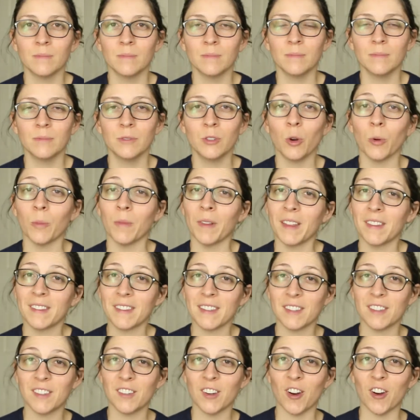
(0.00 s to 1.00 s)
So let's
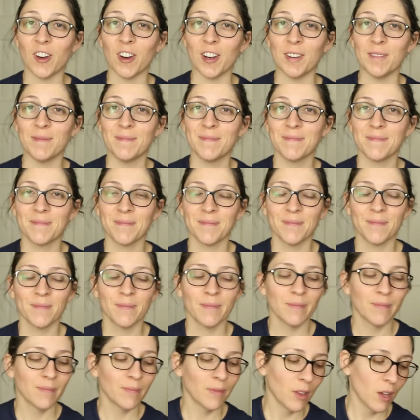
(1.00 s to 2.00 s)
get started.
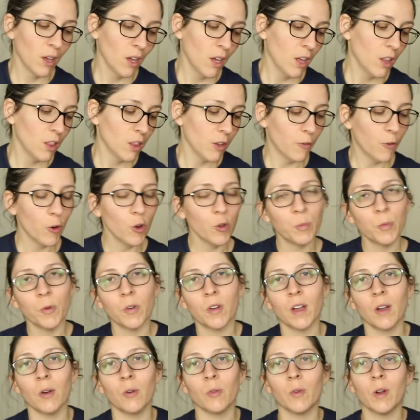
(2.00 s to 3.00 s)
The first book
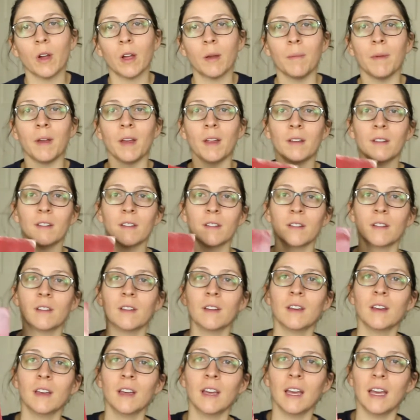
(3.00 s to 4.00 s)
I would recommend
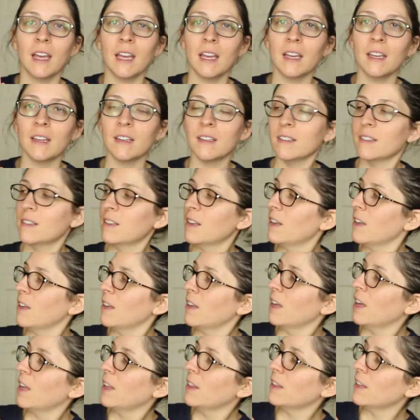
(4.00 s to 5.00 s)
is
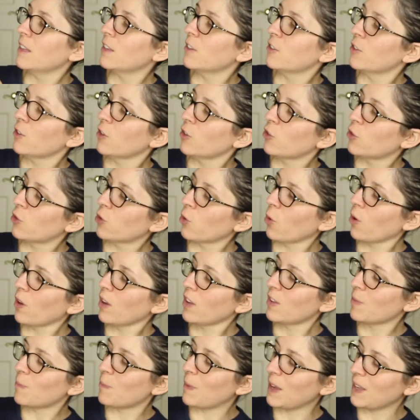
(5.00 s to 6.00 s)
this
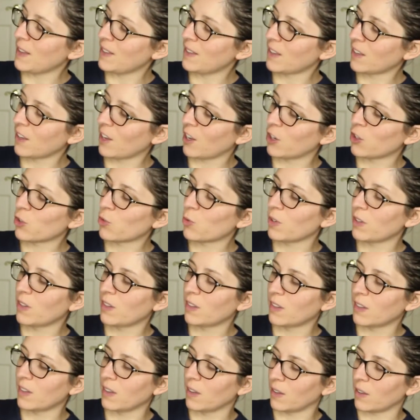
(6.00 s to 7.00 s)
Stories Basic Country
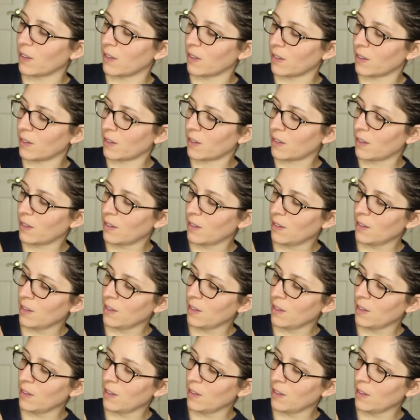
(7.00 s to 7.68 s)
Skills.